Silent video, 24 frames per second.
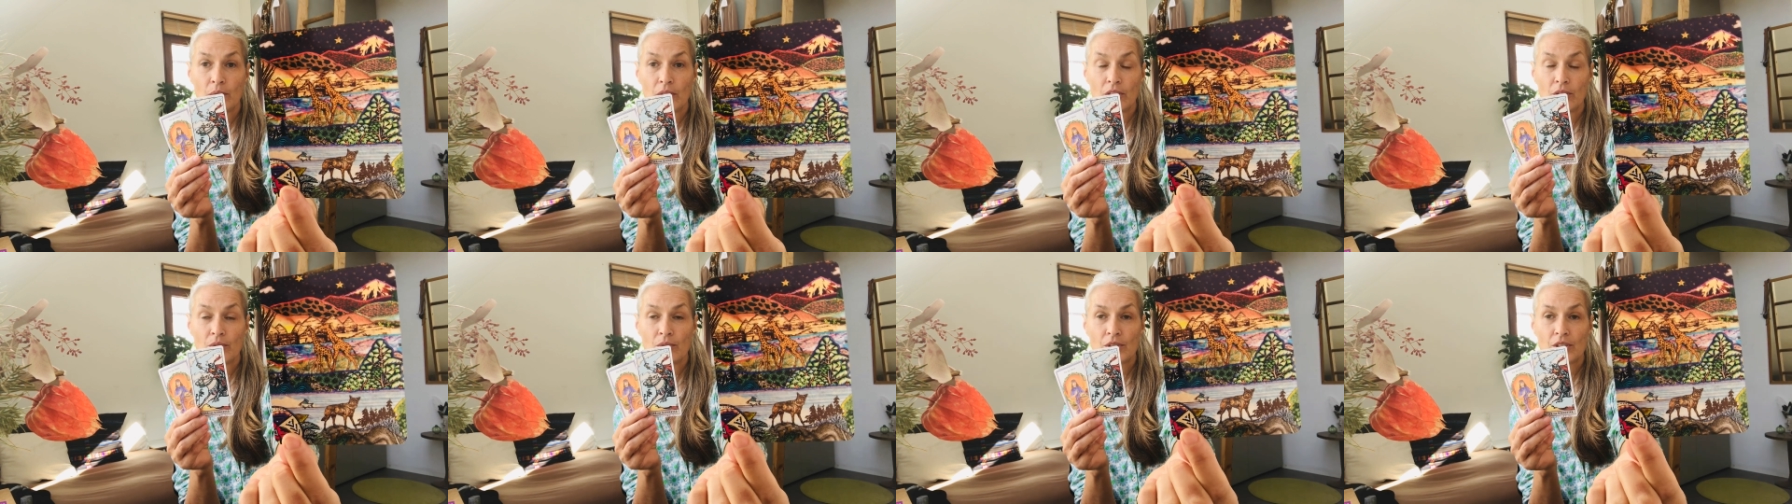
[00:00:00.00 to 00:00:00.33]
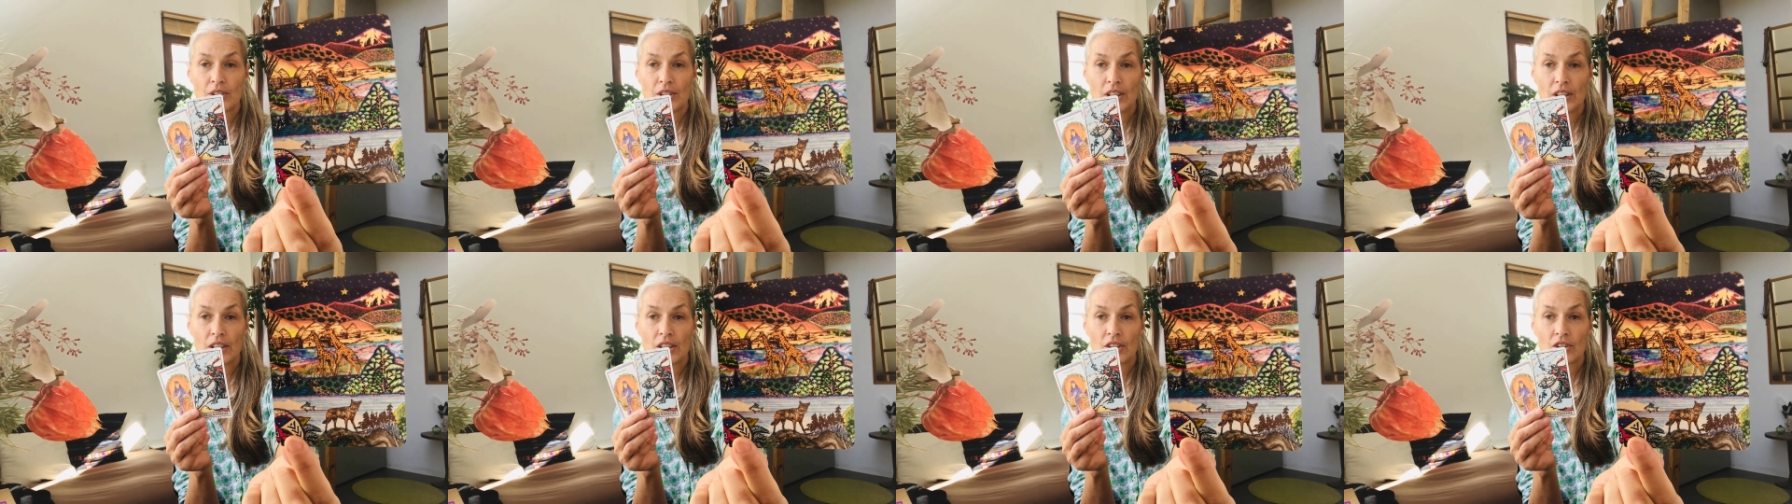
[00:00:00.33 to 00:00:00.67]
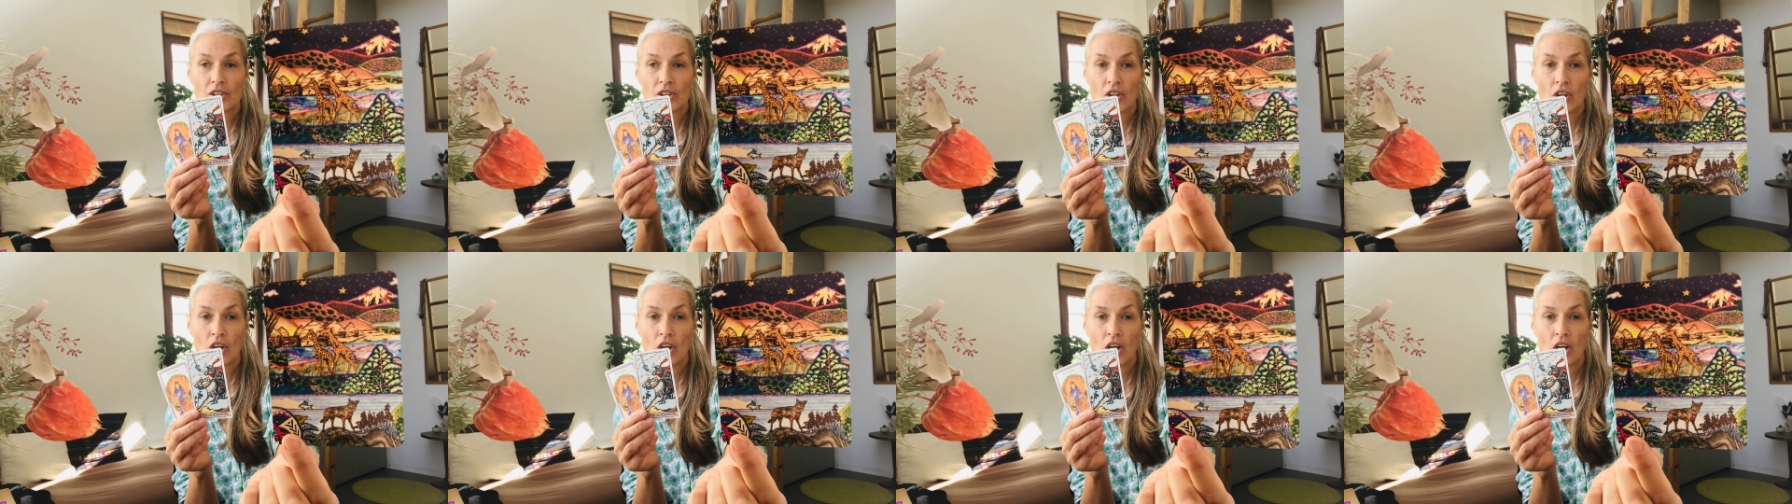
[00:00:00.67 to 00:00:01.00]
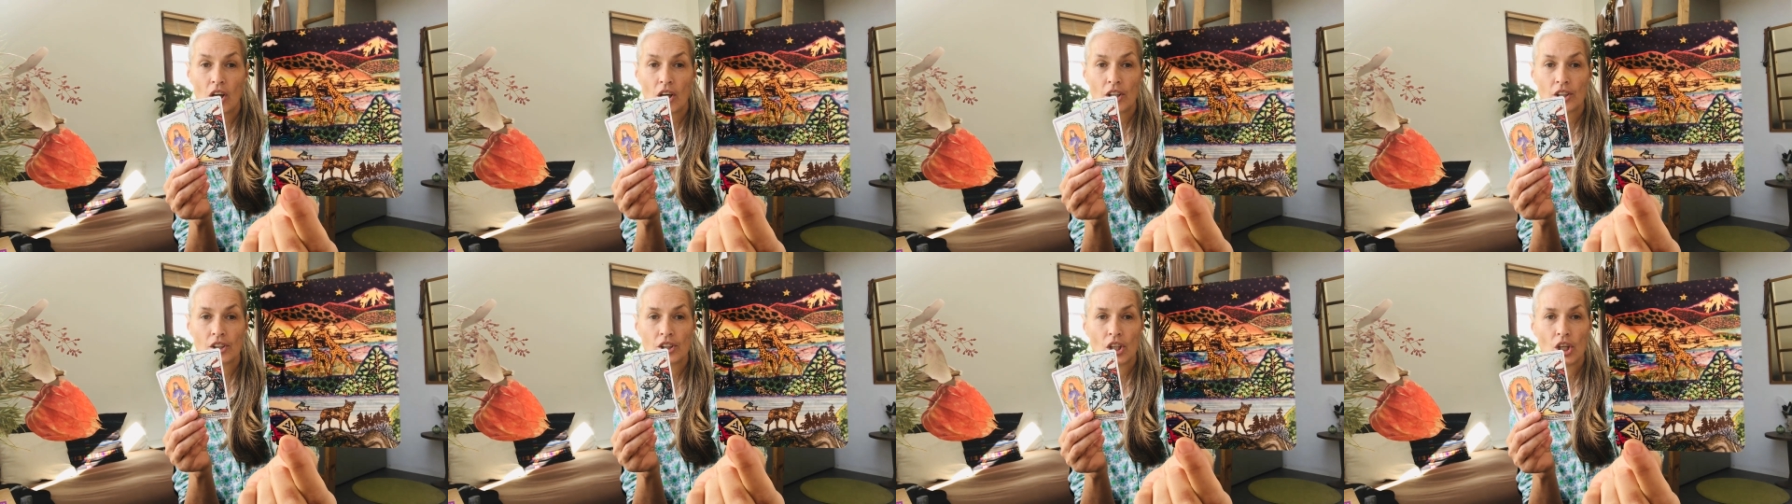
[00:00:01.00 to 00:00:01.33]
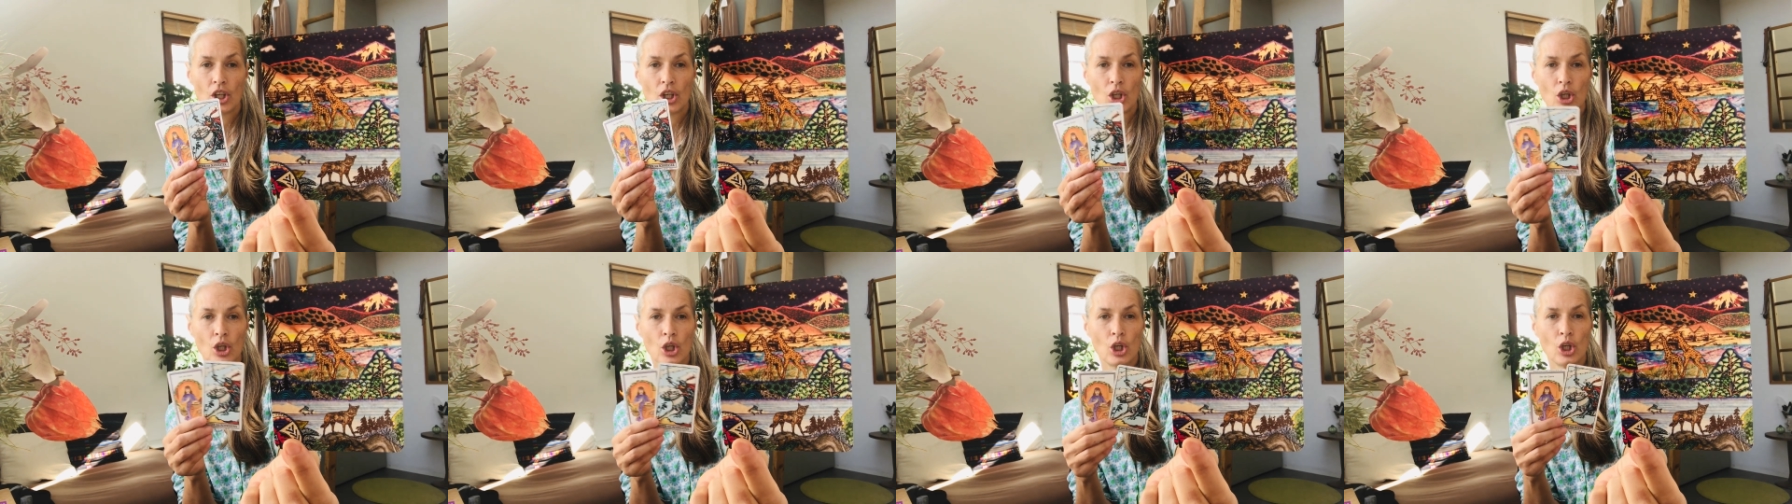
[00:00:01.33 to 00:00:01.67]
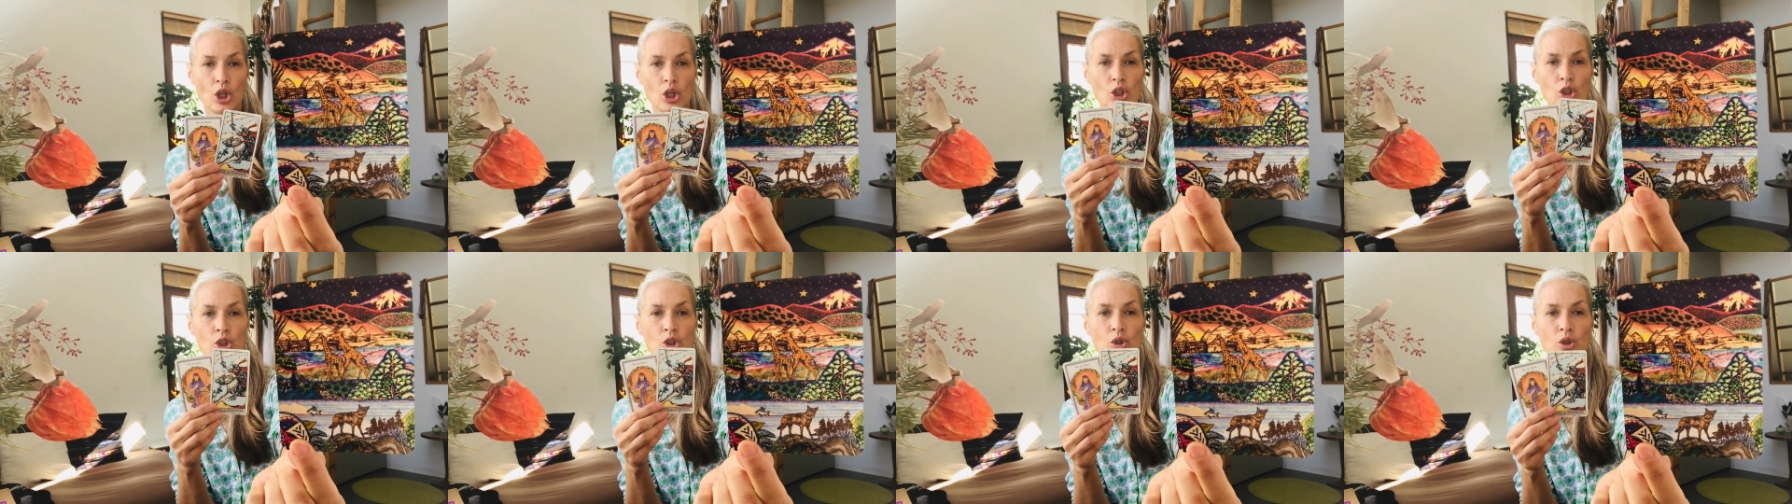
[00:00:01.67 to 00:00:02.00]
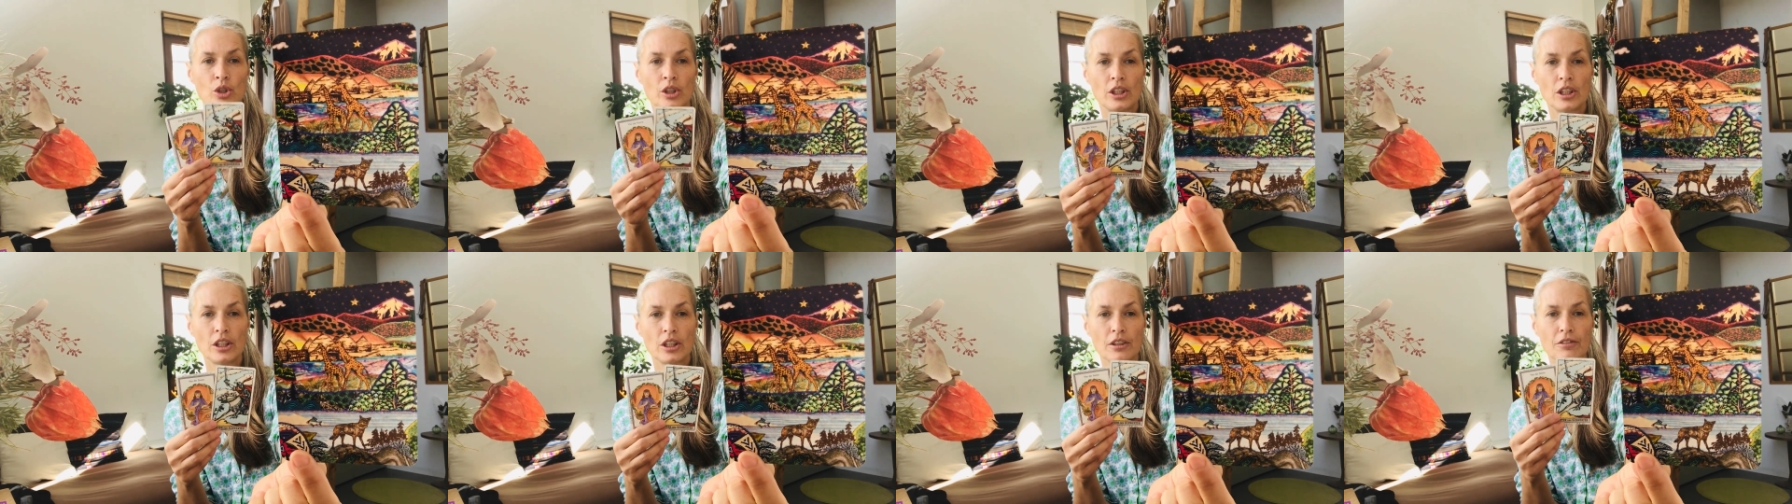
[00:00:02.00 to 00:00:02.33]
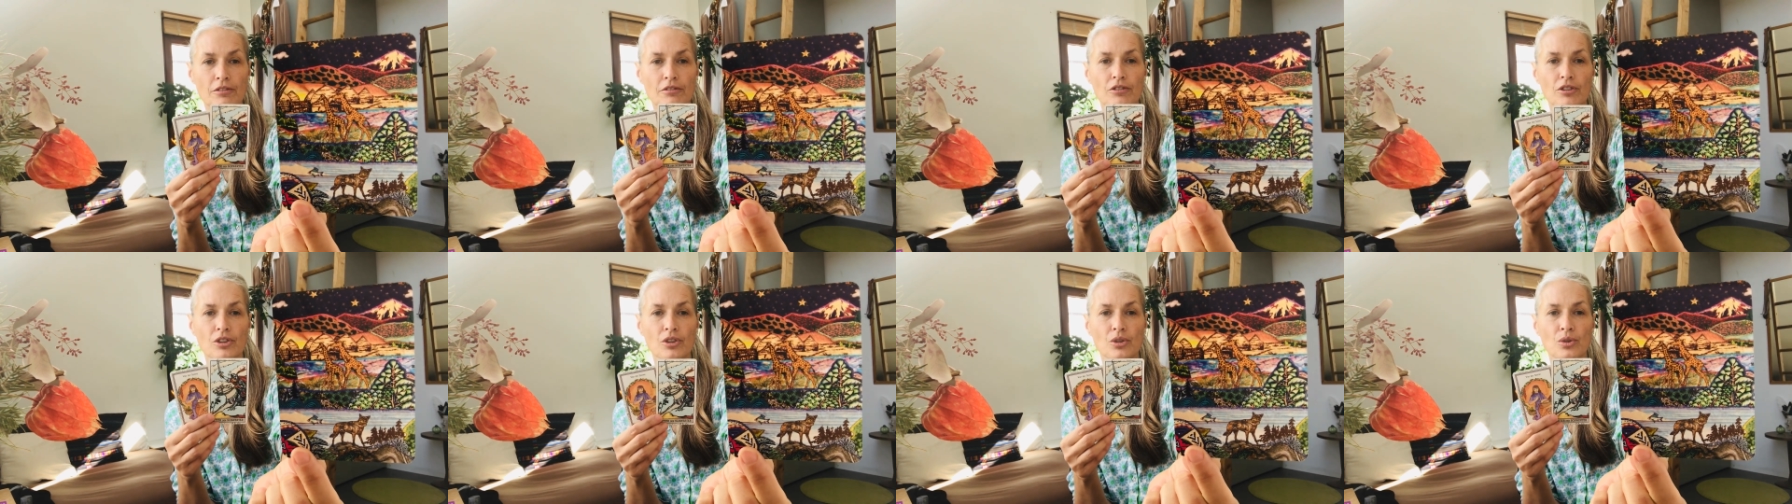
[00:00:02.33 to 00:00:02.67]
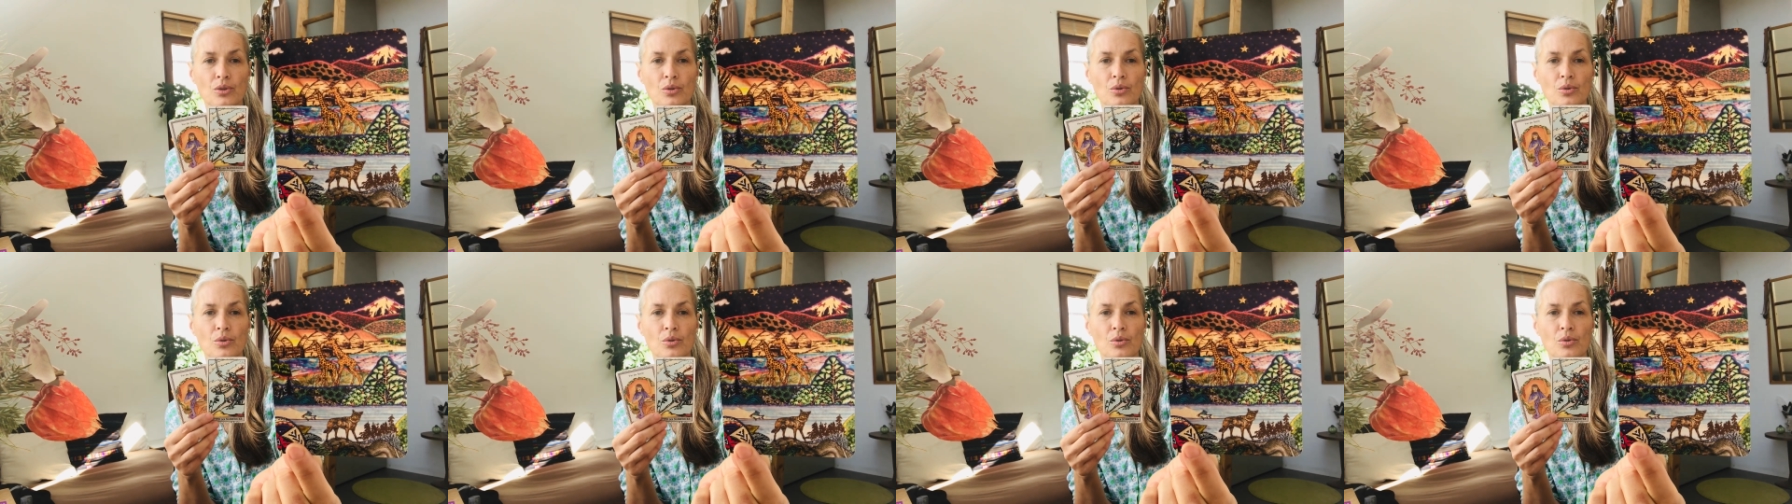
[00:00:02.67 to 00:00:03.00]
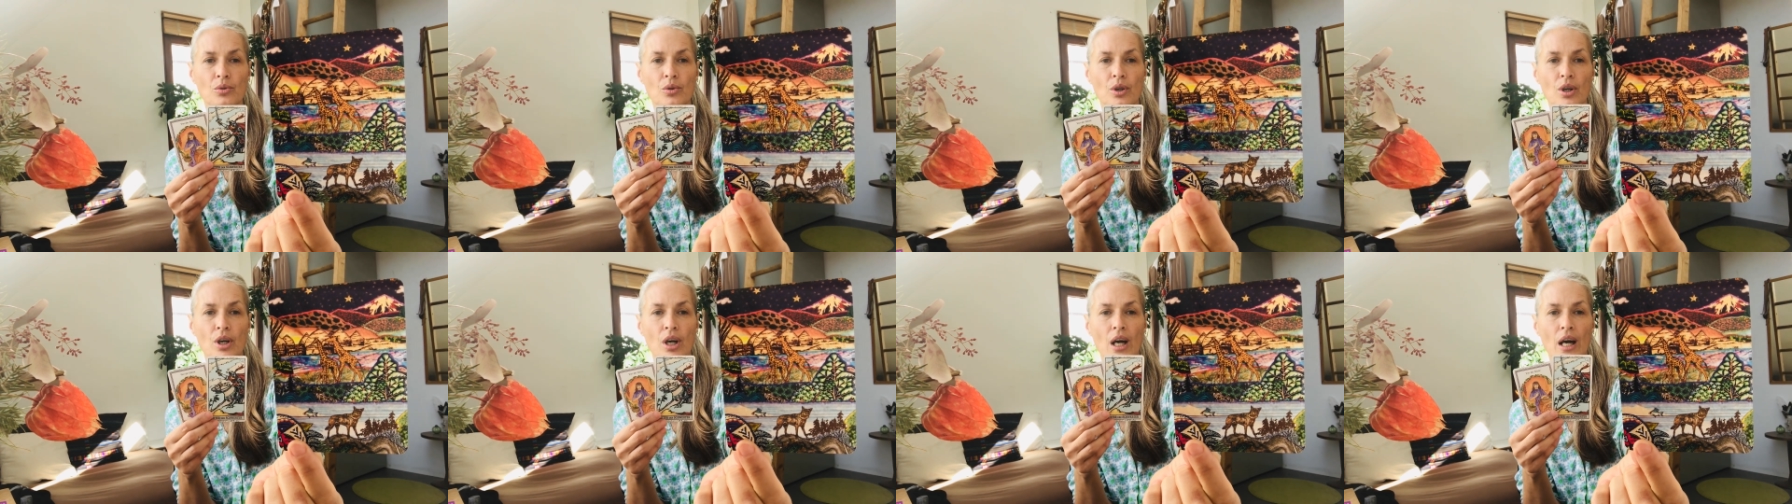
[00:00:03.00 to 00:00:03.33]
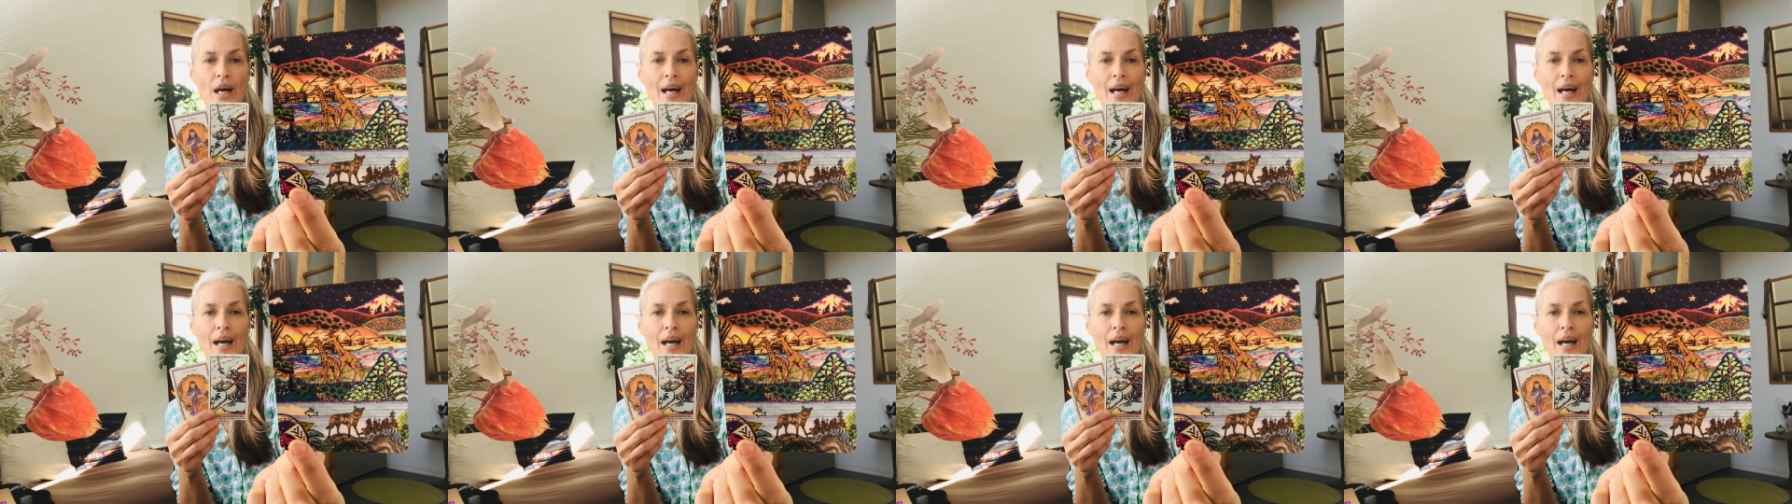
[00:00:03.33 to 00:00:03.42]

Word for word: when you see this card to give you